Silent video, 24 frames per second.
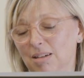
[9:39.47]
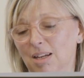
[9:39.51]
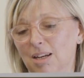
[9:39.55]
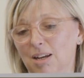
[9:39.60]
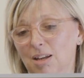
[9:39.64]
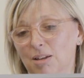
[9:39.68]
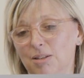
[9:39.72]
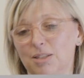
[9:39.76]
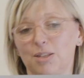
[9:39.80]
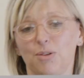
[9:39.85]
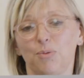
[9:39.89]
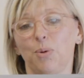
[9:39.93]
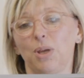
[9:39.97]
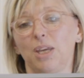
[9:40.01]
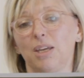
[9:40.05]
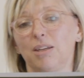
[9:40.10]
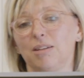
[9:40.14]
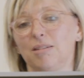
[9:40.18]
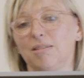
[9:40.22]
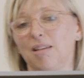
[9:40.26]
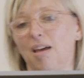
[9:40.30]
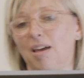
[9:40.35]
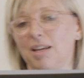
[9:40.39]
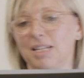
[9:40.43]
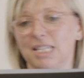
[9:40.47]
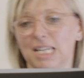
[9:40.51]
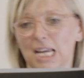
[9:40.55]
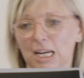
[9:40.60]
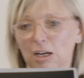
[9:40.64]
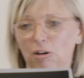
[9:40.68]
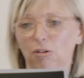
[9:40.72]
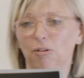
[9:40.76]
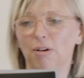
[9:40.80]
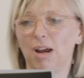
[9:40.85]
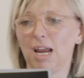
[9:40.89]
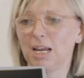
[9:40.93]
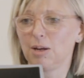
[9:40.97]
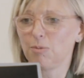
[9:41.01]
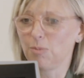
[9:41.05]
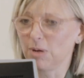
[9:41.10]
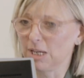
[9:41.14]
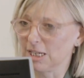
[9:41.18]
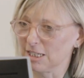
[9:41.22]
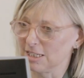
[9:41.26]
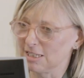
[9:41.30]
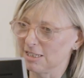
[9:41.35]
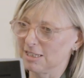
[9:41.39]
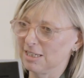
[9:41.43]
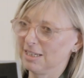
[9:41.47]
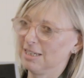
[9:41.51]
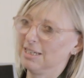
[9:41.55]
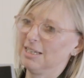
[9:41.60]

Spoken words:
you know, so we could like decorate, we could,